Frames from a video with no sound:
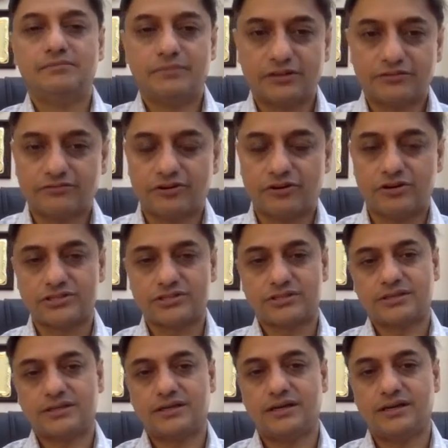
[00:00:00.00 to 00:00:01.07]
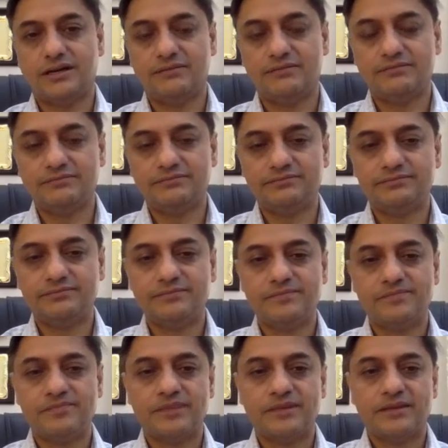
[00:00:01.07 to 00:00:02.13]
but of course,
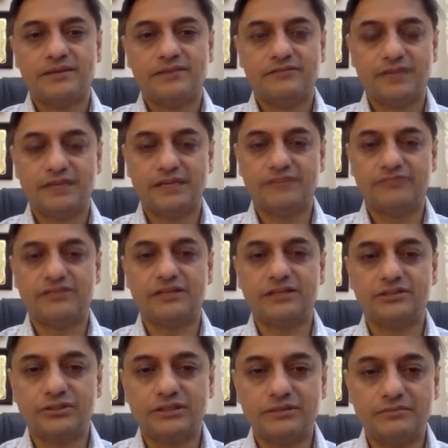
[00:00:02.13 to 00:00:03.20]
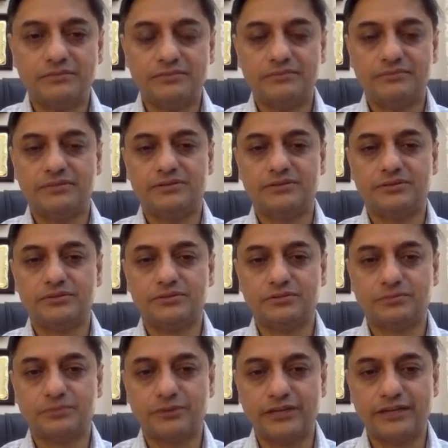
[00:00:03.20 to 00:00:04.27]
very difficult to
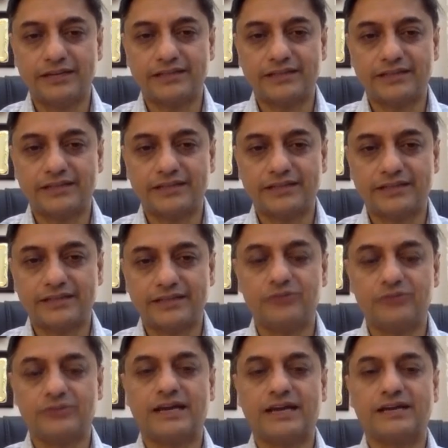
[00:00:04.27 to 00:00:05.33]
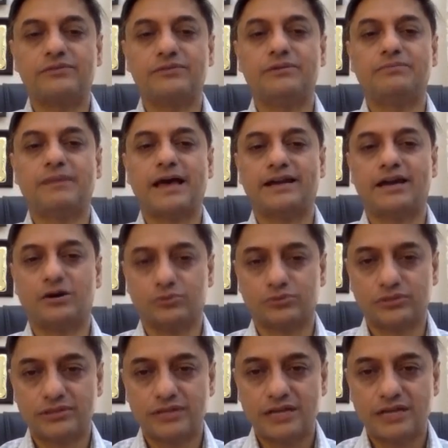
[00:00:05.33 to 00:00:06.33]
predict how that will pan out.